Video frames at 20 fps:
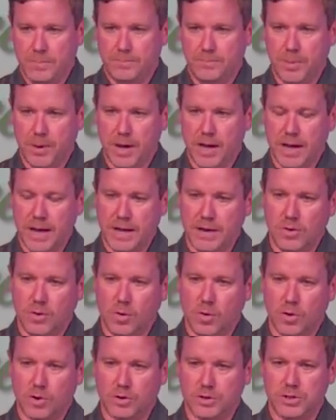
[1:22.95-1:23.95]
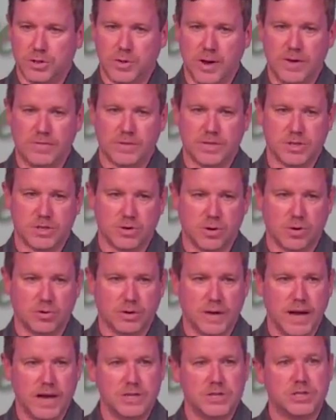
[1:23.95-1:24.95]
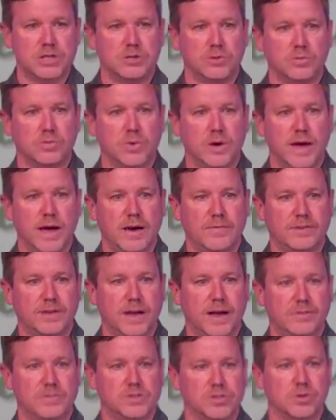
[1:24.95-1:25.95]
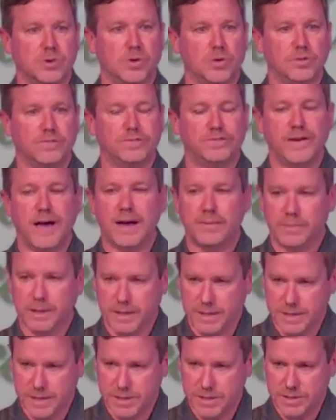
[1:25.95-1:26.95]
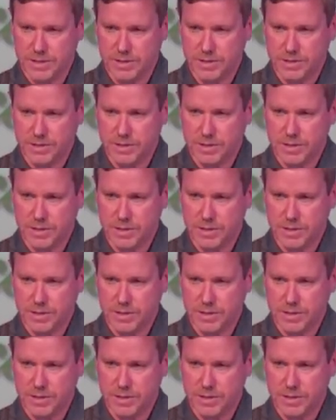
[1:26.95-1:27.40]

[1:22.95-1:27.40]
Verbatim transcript: But in order to have a strong nation, we have to have strong families.